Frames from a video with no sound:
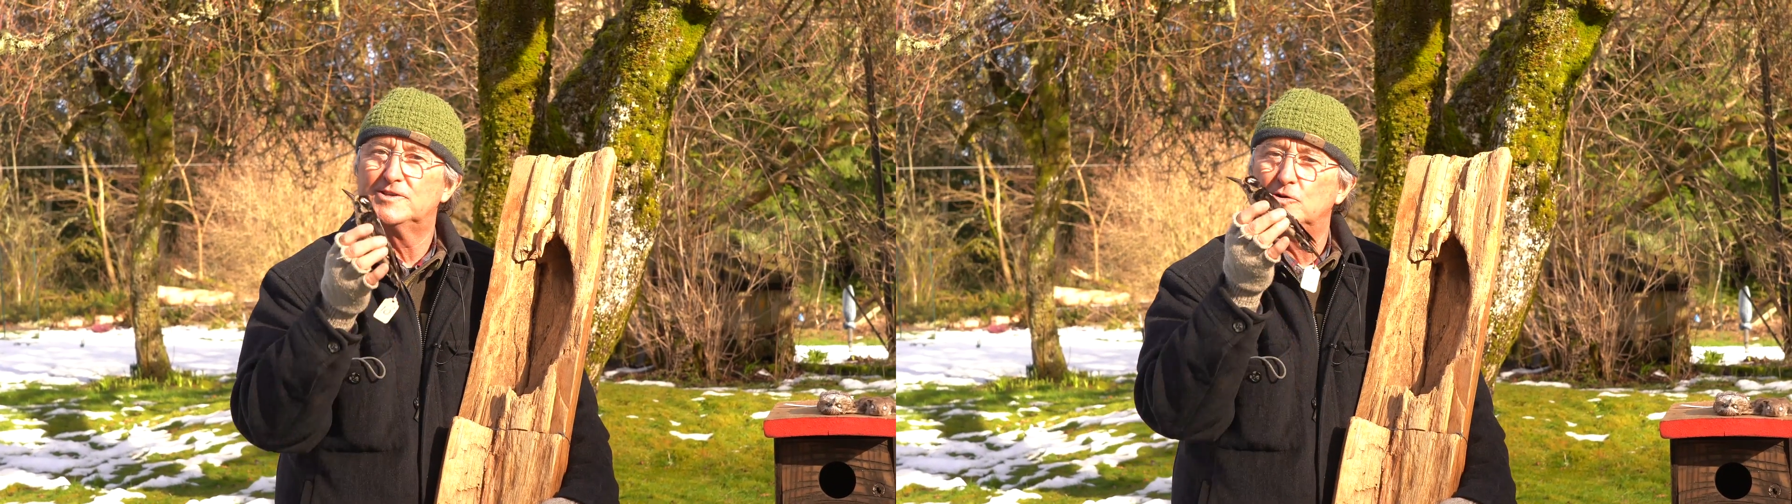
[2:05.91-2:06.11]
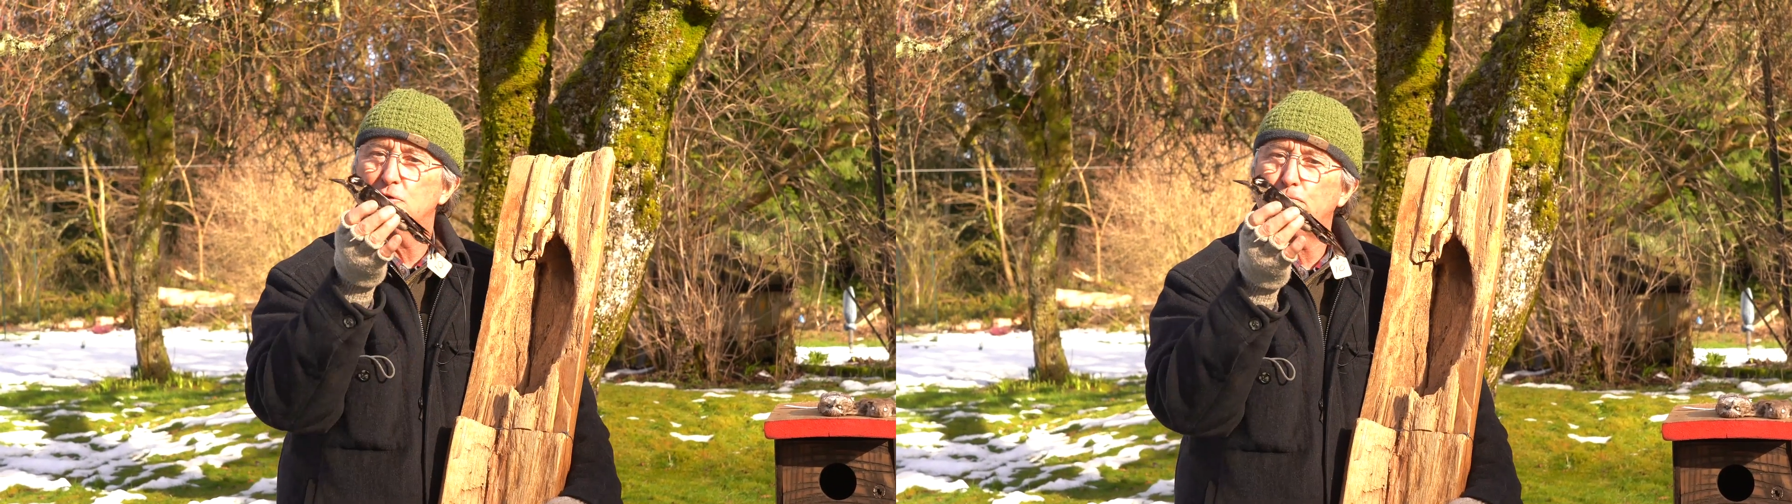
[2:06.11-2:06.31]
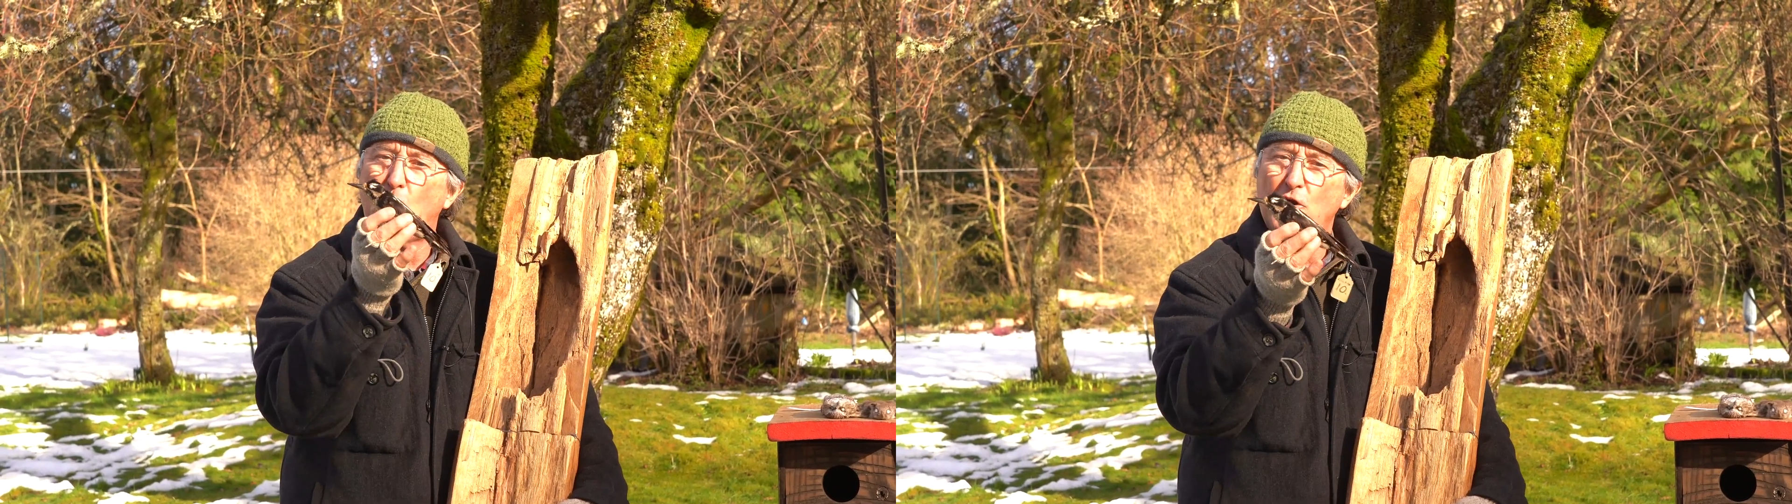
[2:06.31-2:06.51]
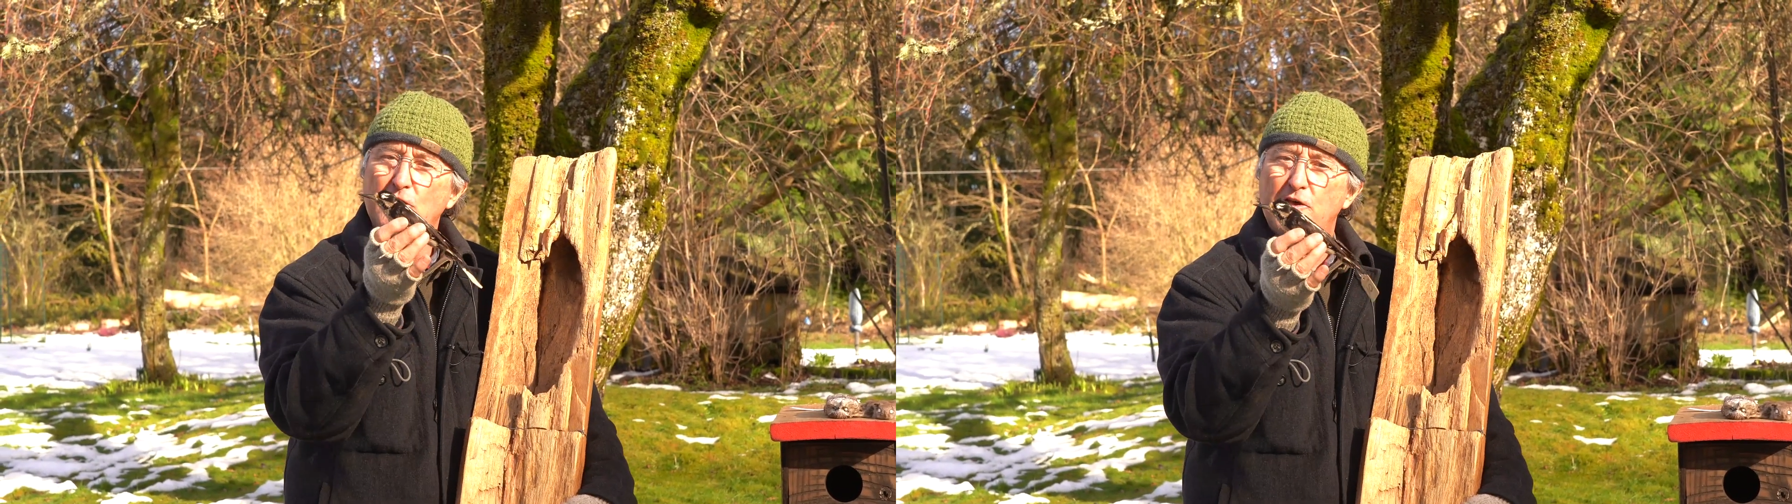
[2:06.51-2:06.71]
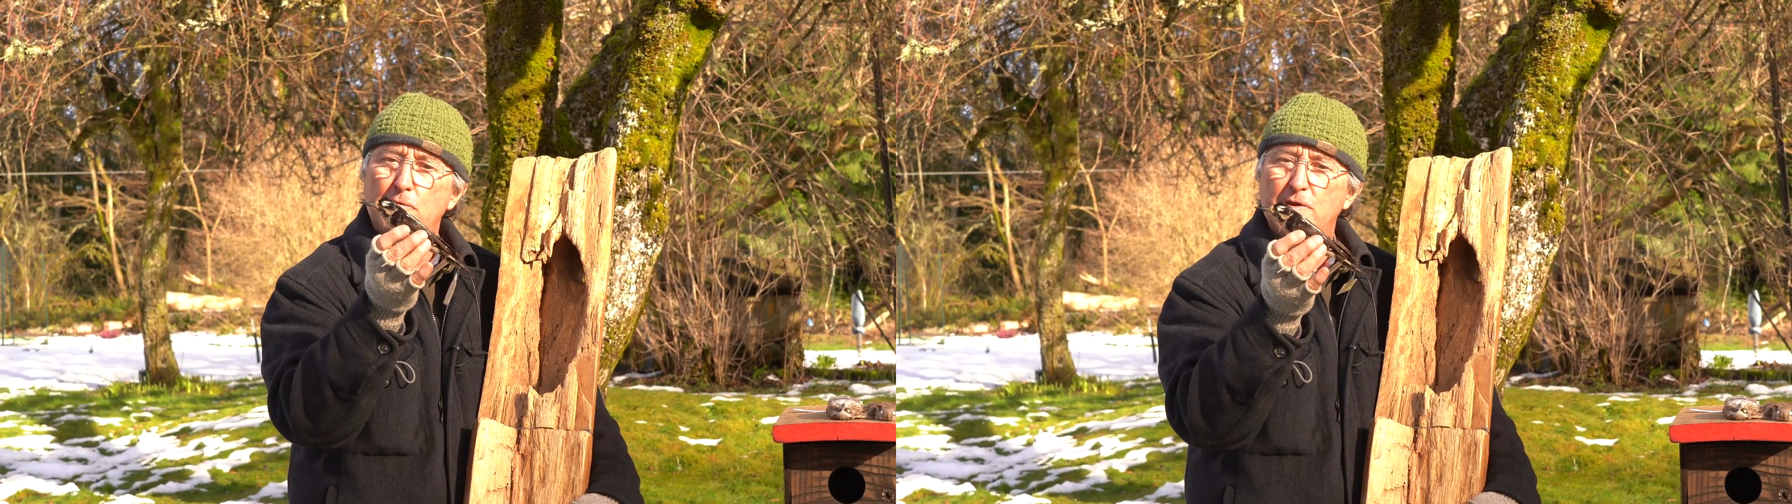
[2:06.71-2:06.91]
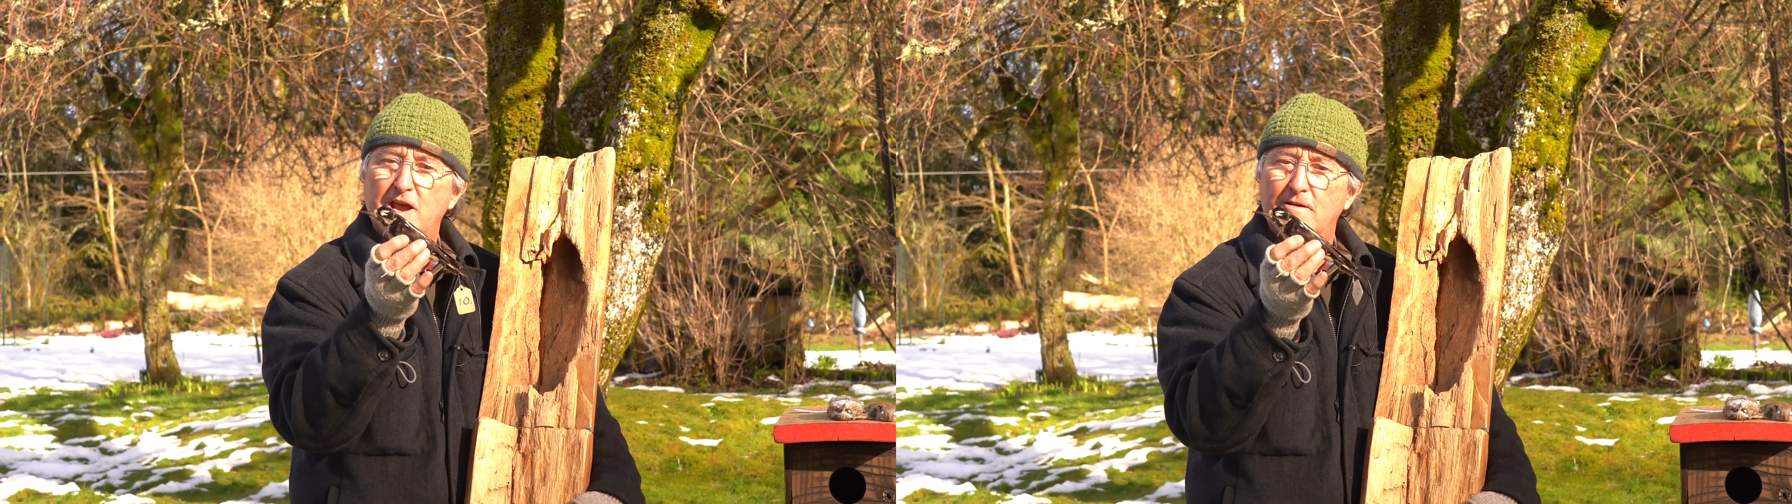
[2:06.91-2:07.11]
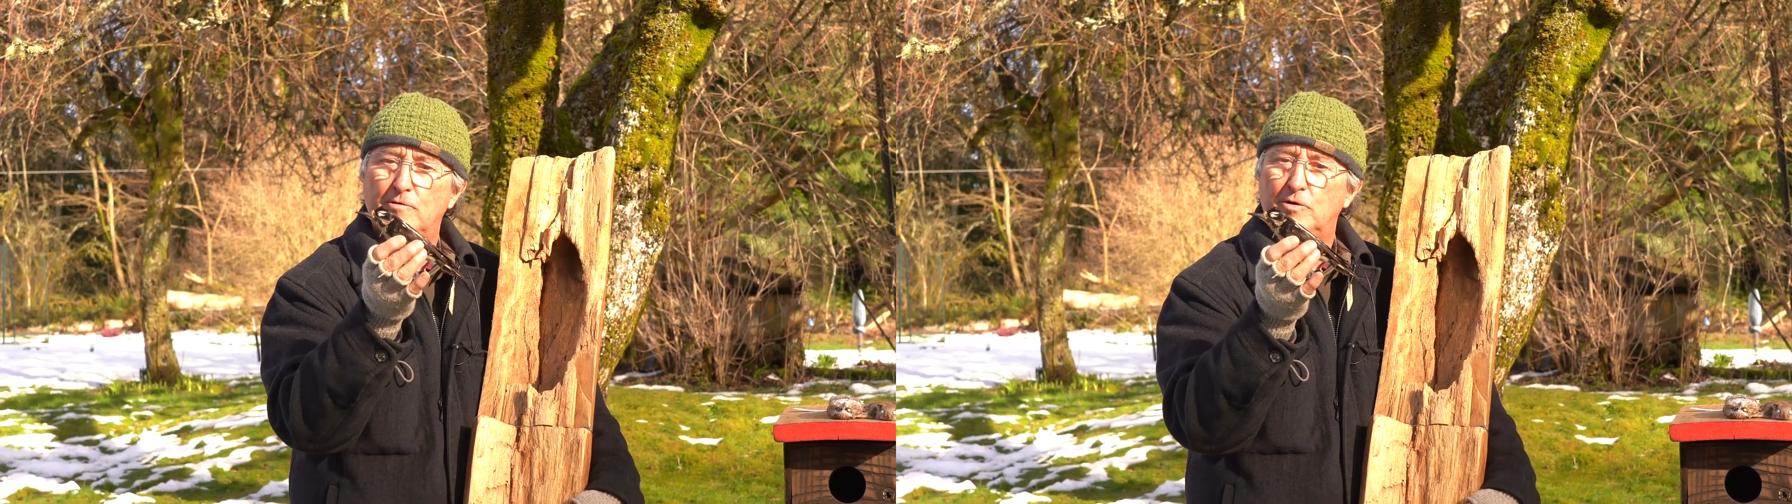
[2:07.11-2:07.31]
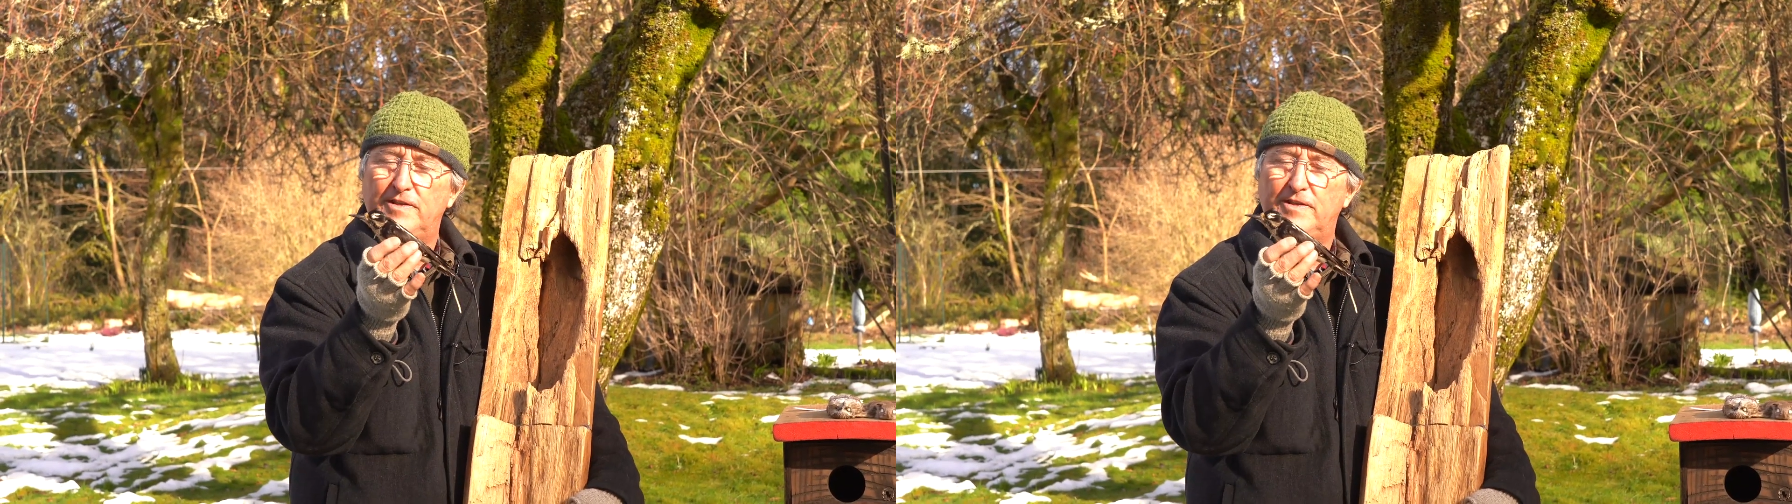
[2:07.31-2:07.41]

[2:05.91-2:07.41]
So it's part of their behavior.